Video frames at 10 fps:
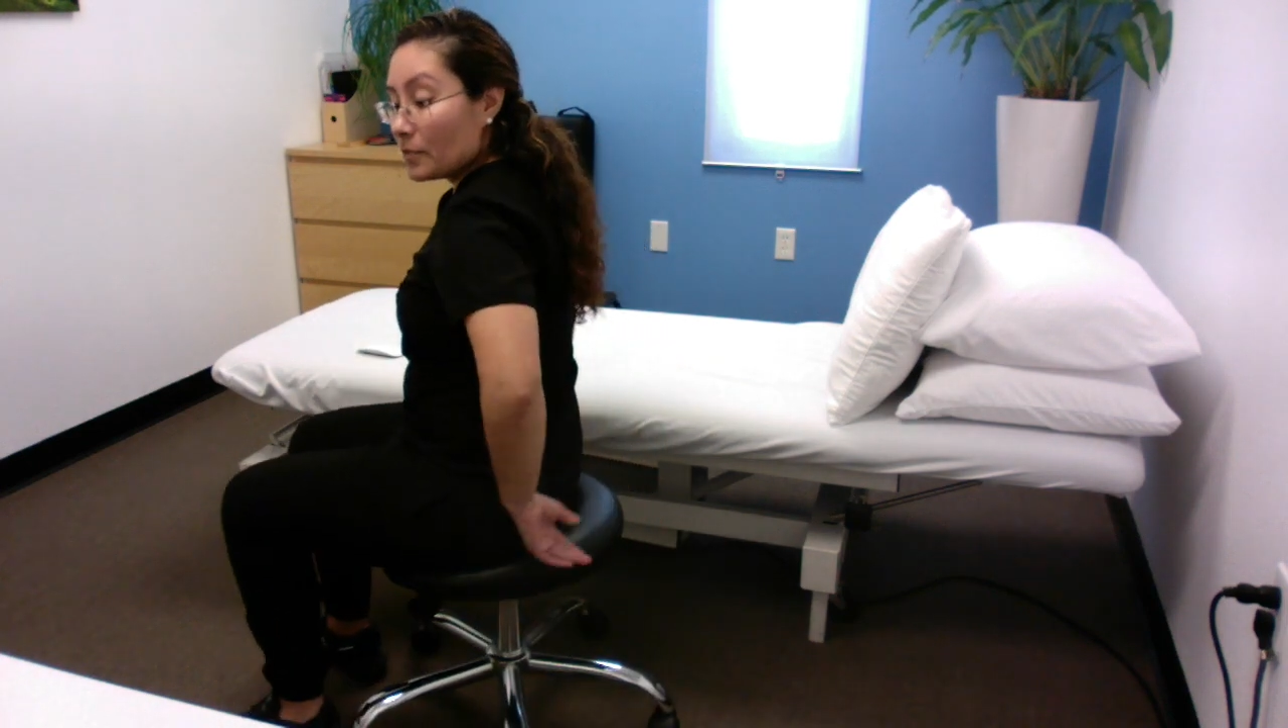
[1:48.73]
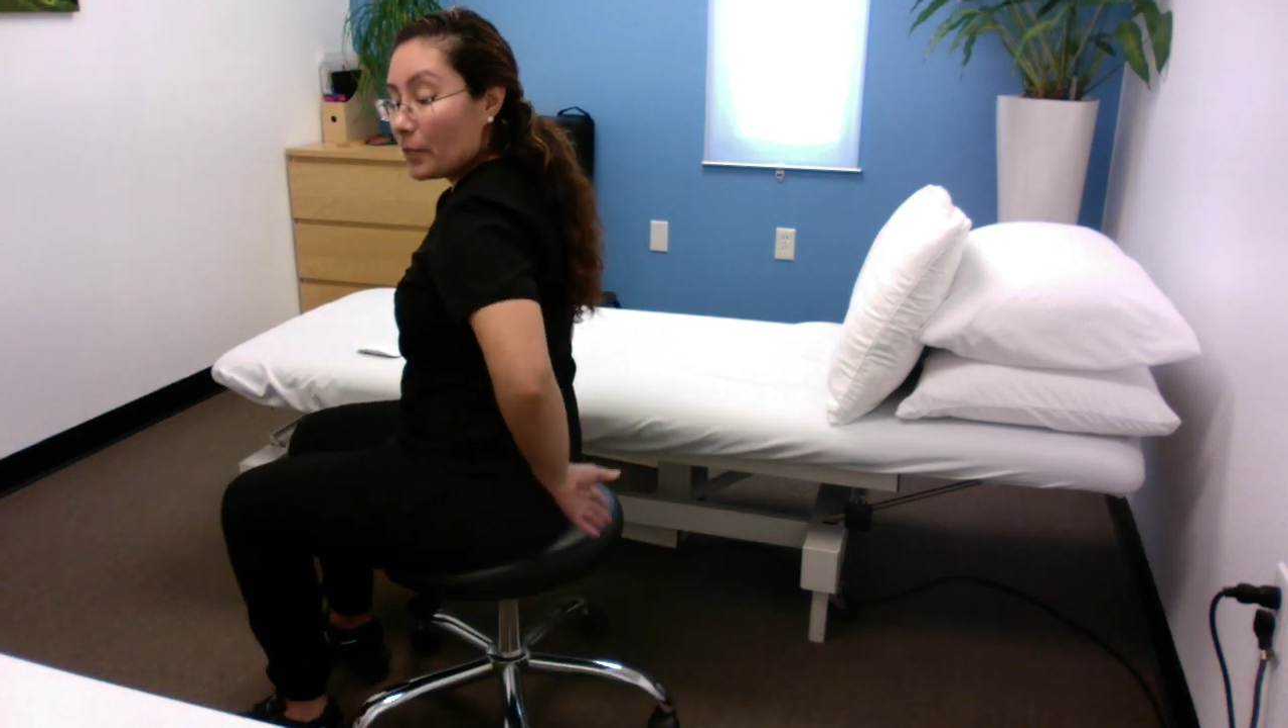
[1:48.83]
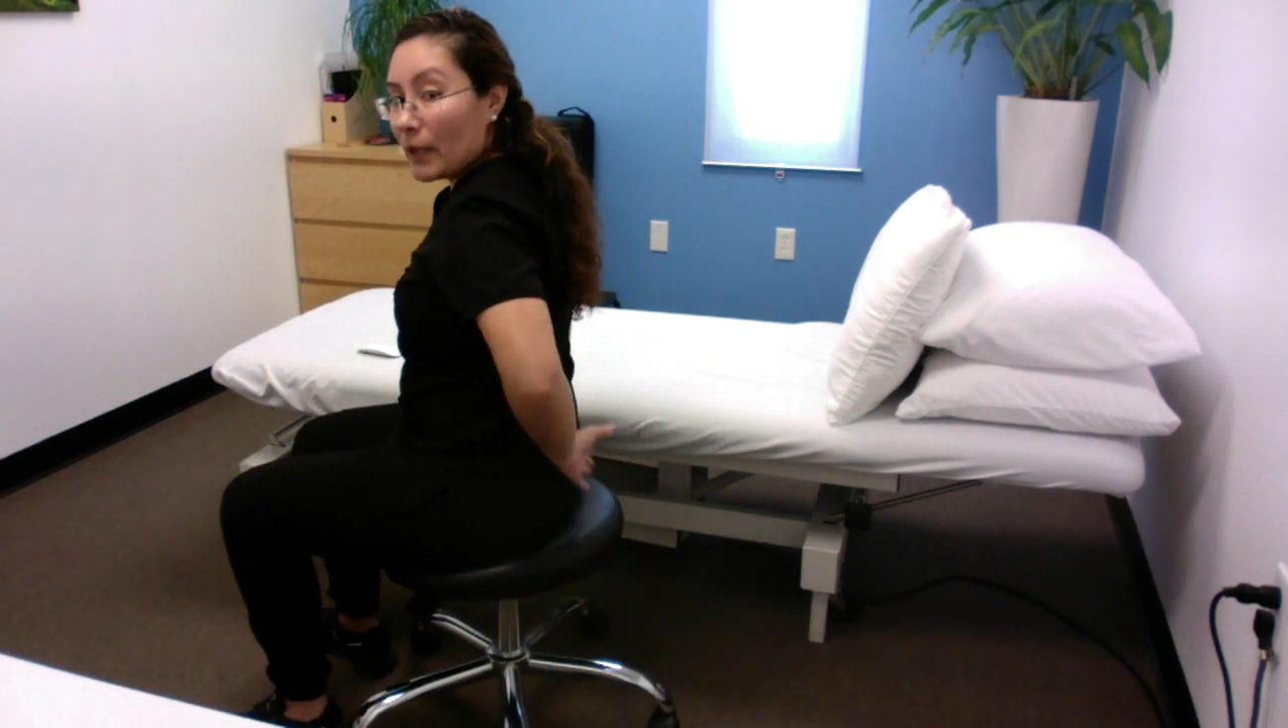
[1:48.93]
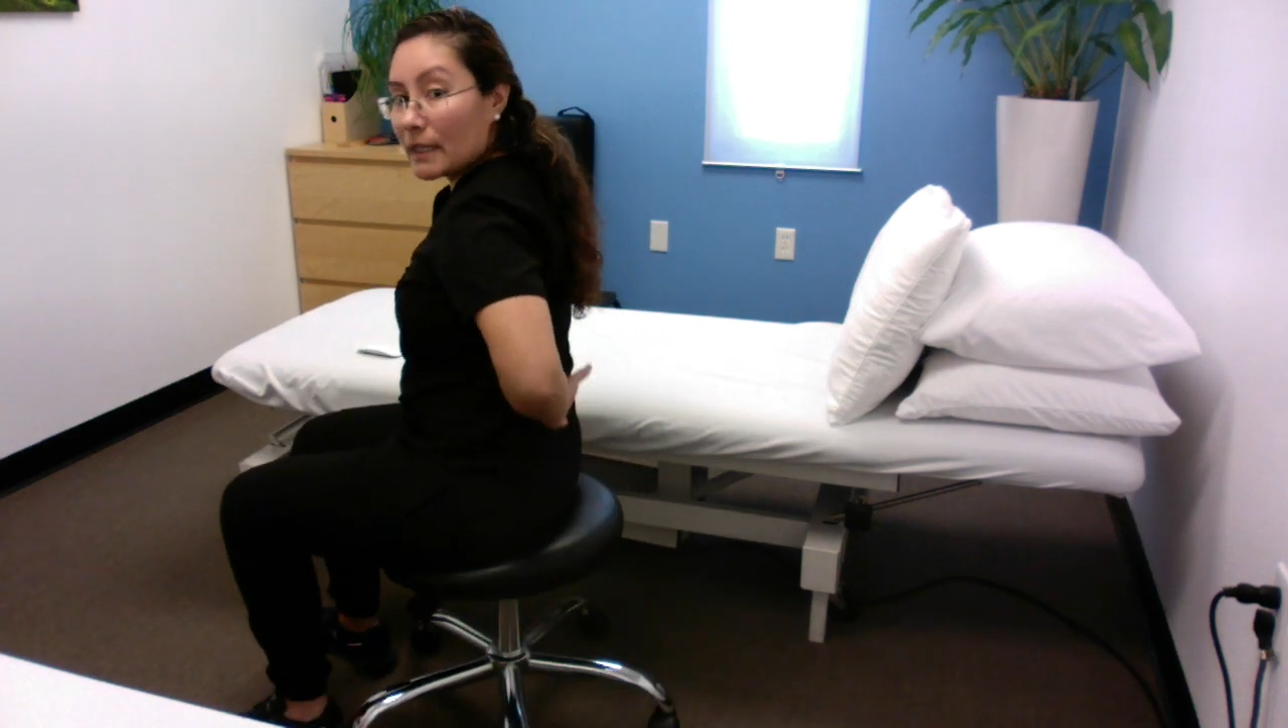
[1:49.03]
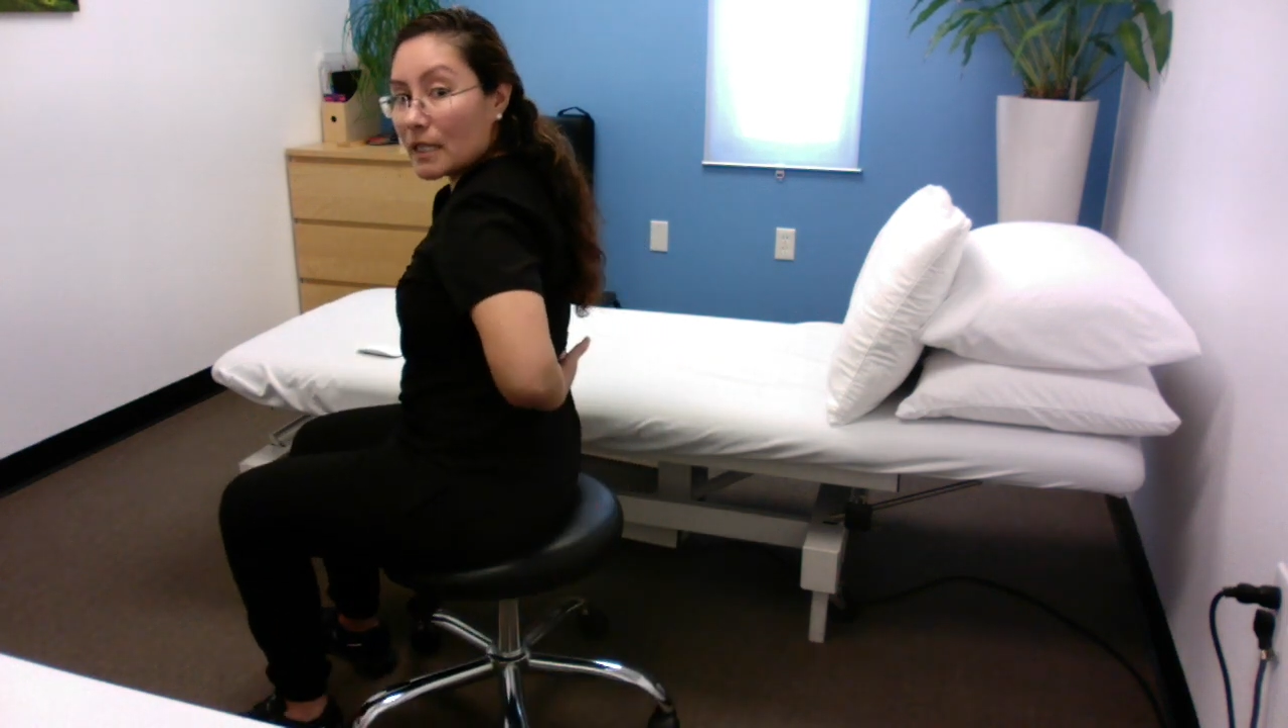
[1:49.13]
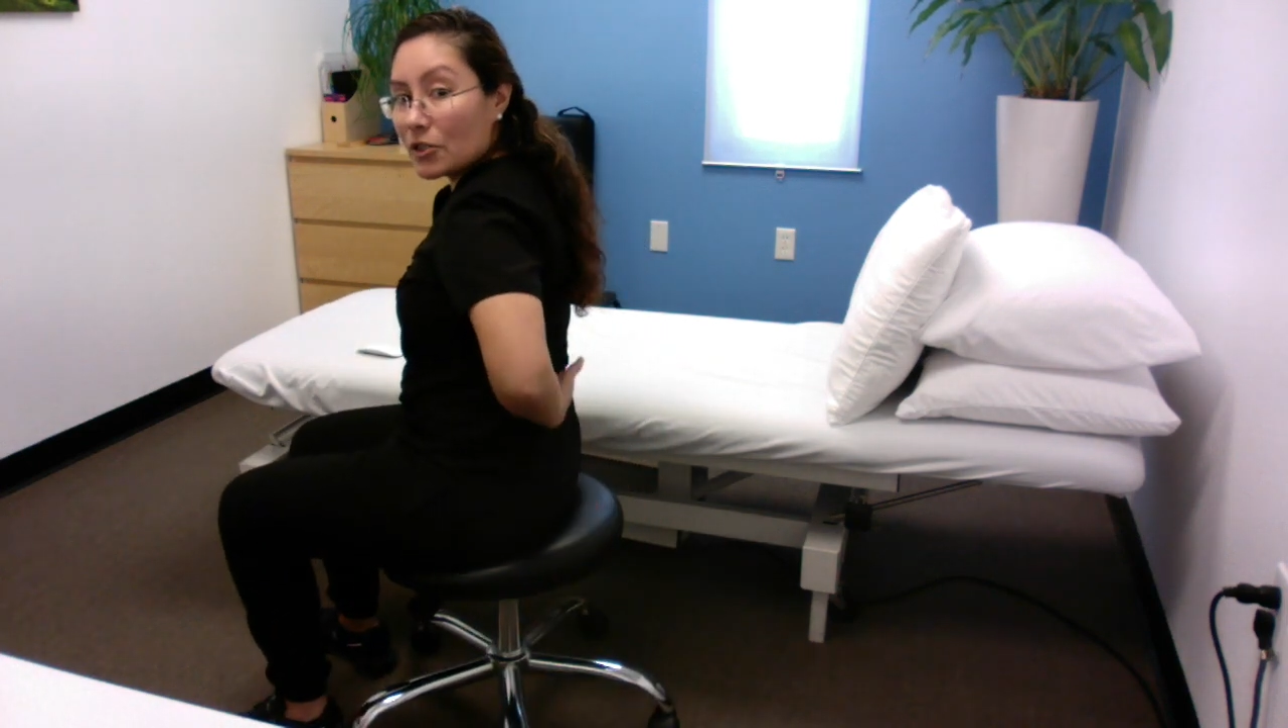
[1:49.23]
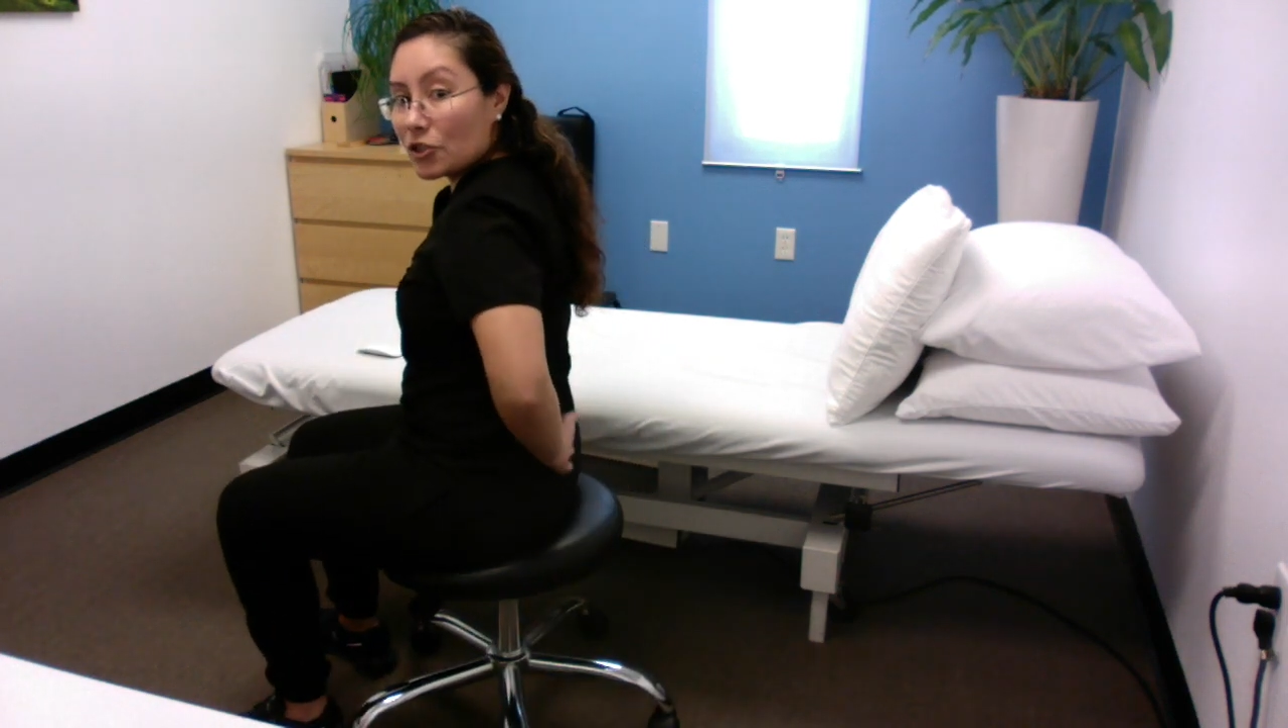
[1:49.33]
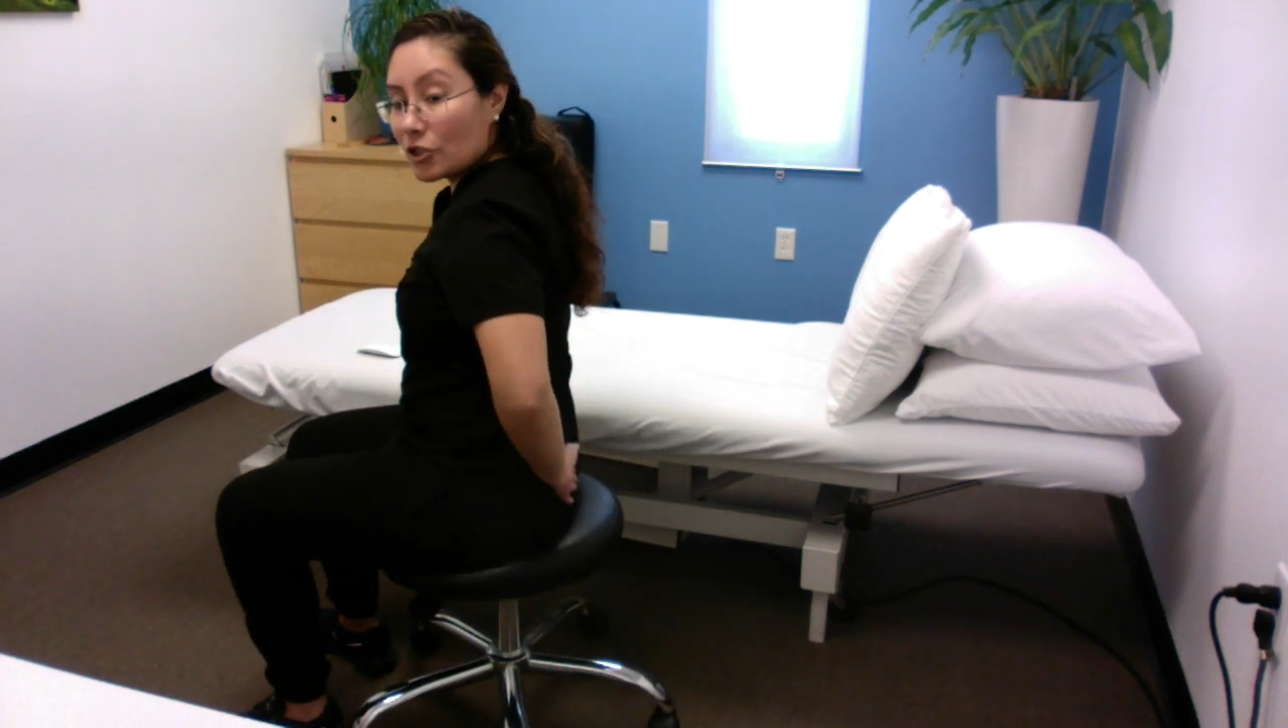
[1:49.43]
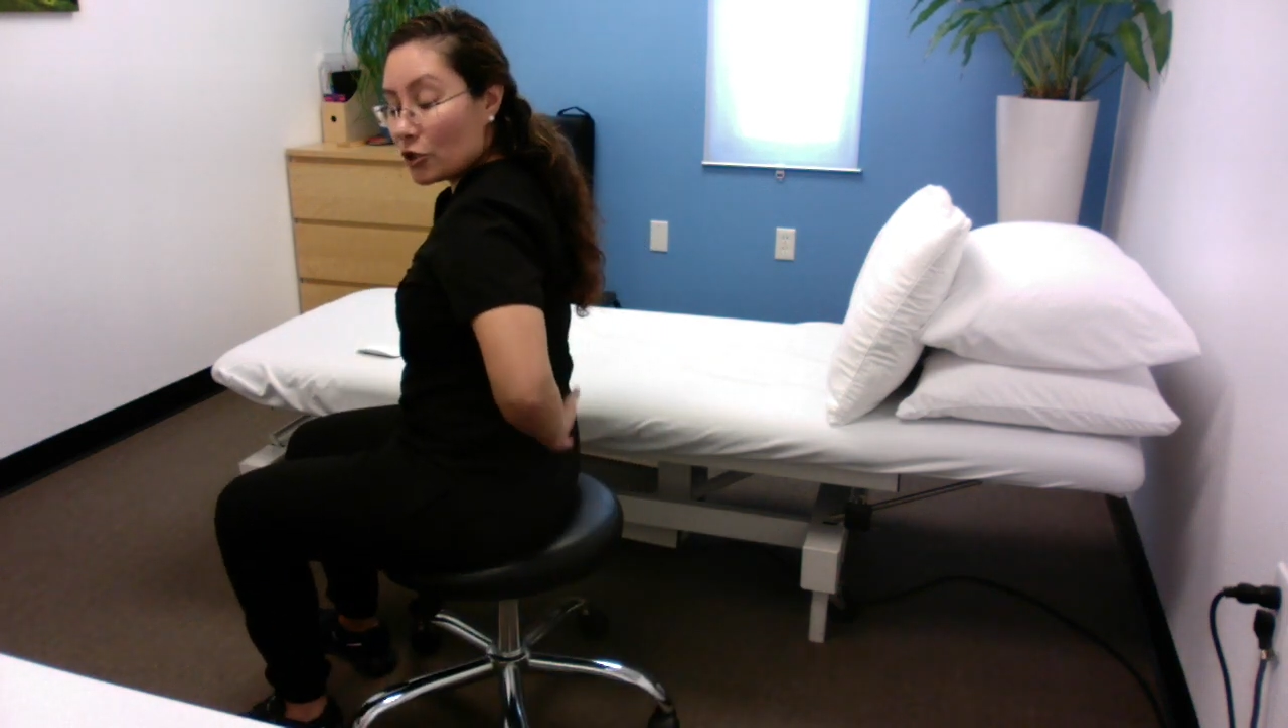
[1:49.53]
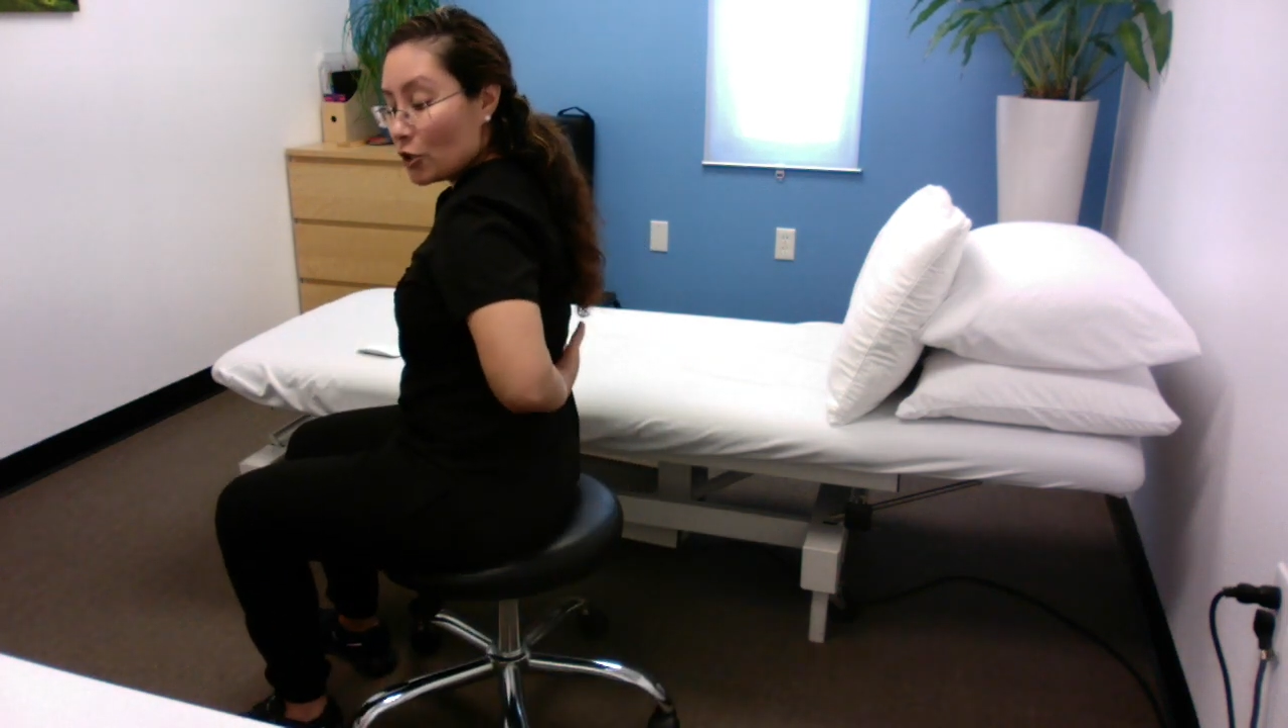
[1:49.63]
pay
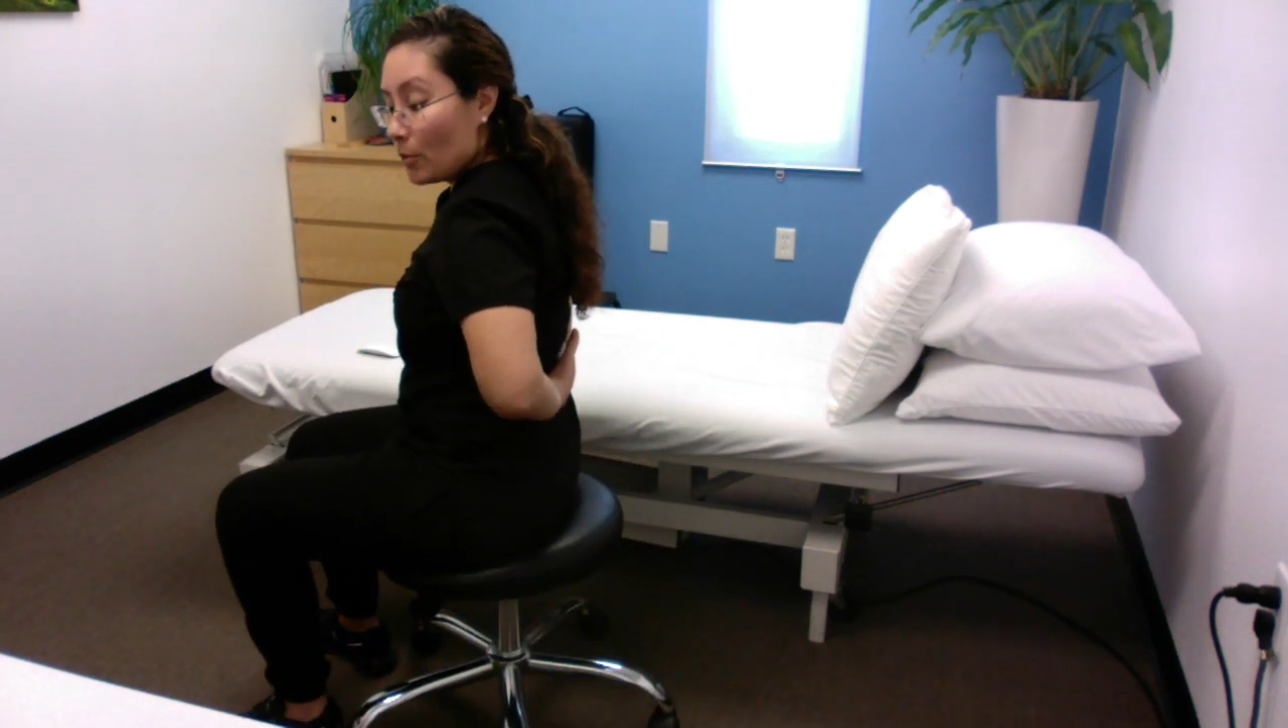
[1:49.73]
attention to